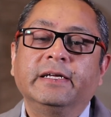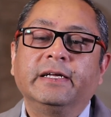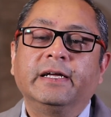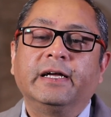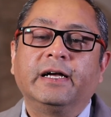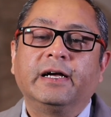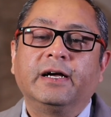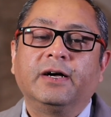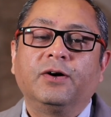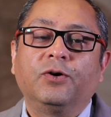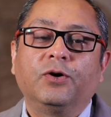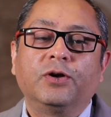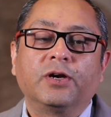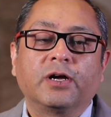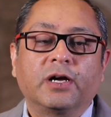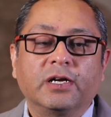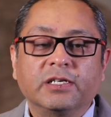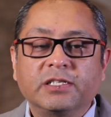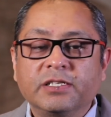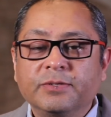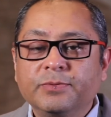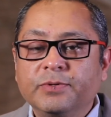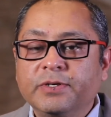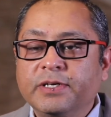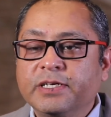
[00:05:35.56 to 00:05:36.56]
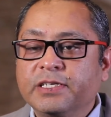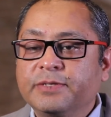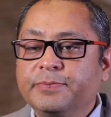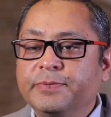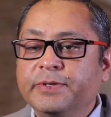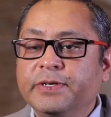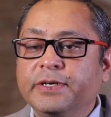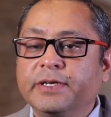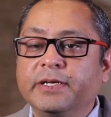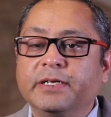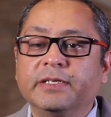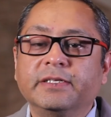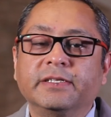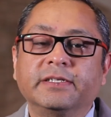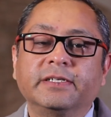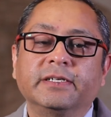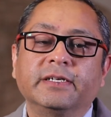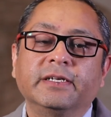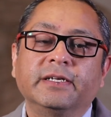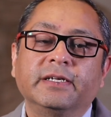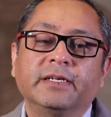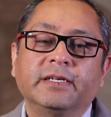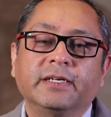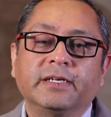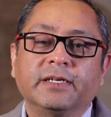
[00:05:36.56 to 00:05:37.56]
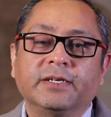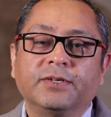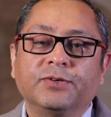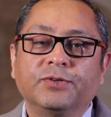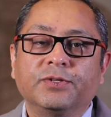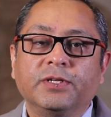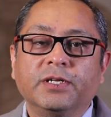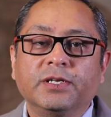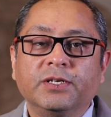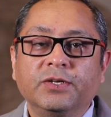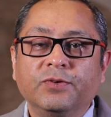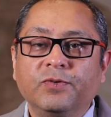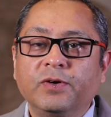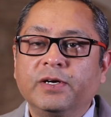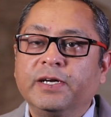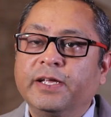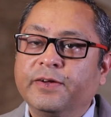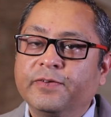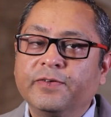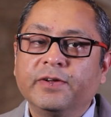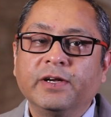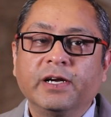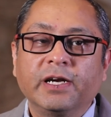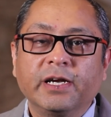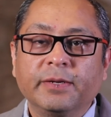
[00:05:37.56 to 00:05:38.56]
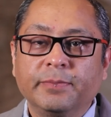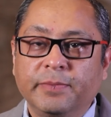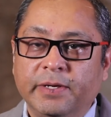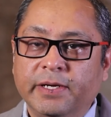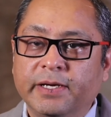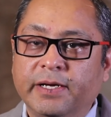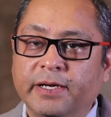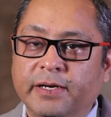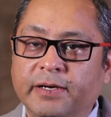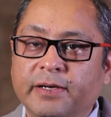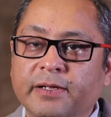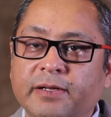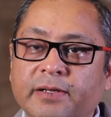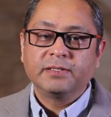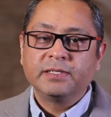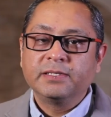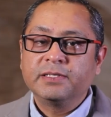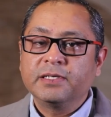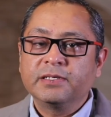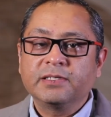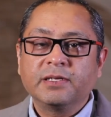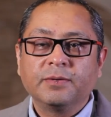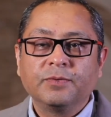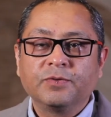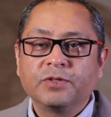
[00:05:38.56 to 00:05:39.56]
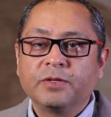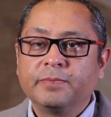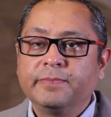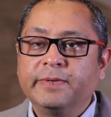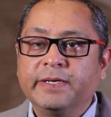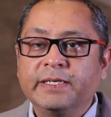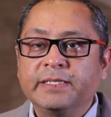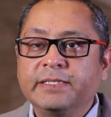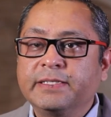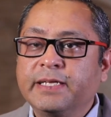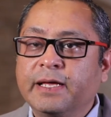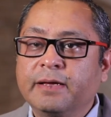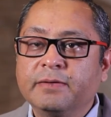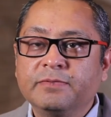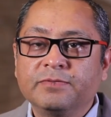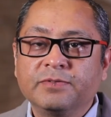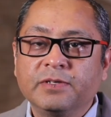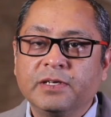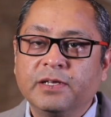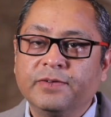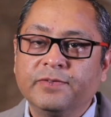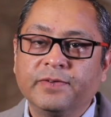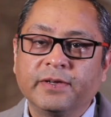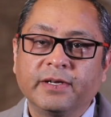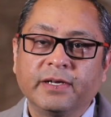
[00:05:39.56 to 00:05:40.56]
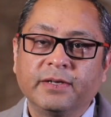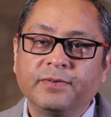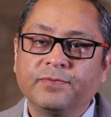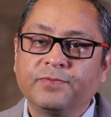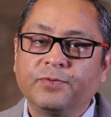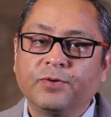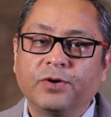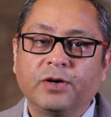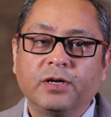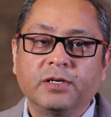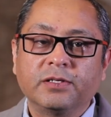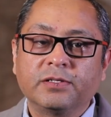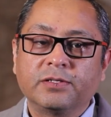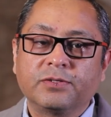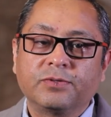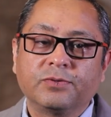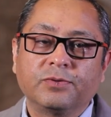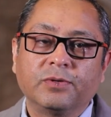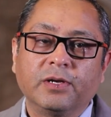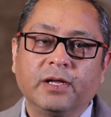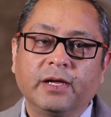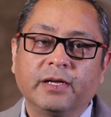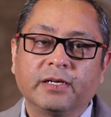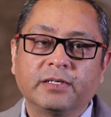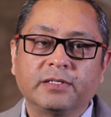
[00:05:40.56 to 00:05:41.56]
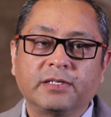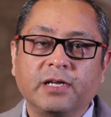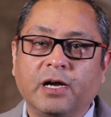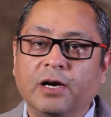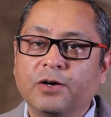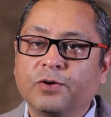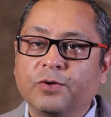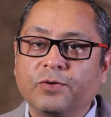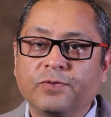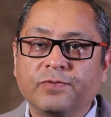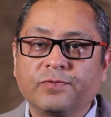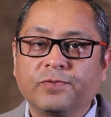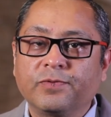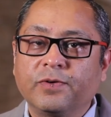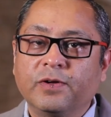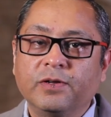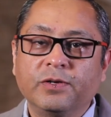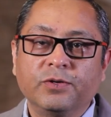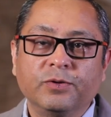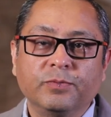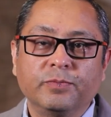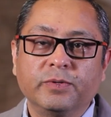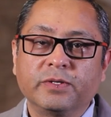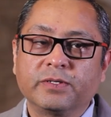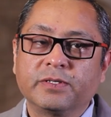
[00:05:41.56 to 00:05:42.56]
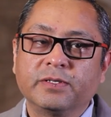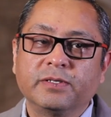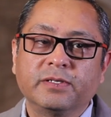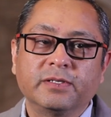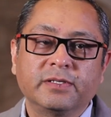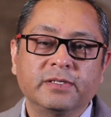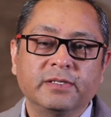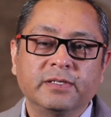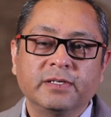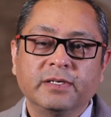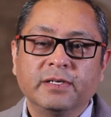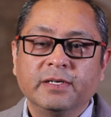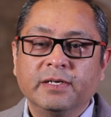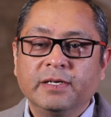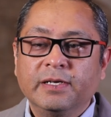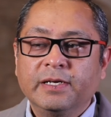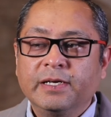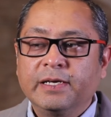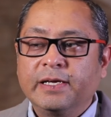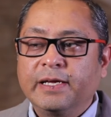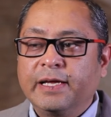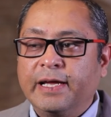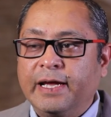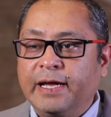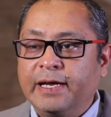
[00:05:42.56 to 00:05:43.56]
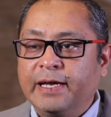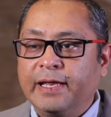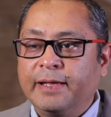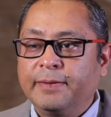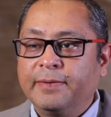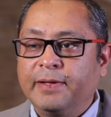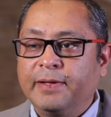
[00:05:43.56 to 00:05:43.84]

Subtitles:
or a customer experience, then you will definitely make it. These are some of the best times we're living in for us to like start off a new business. And